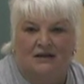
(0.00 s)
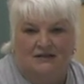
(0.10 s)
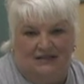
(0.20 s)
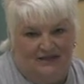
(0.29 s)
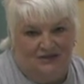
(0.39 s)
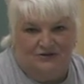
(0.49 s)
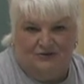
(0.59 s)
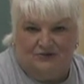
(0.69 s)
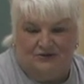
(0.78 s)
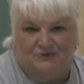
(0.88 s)
Teenage
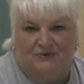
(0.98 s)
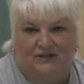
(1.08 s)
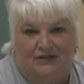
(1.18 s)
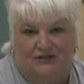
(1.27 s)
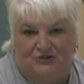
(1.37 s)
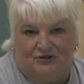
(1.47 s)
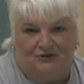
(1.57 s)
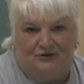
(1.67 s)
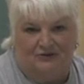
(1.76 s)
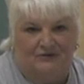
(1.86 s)
girls will get a
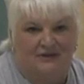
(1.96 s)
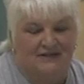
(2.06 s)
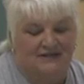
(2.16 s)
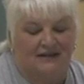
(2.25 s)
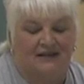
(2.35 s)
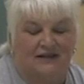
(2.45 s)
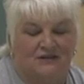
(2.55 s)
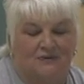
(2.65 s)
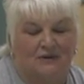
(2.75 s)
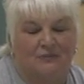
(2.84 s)
journal because I think
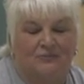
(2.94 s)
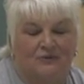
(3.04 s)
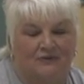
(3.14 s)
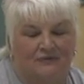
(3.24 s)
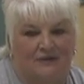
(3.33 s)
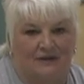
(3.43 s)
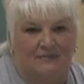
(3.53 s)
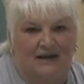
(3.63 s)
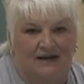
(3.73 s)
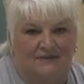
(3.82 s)
it's real important for them
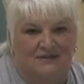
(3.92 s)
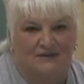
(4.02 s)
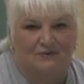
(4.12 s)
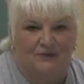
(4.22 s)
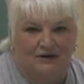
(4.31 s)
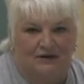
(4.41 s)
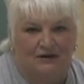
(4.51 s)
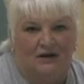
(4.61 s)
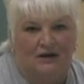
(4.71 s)
to have somewhere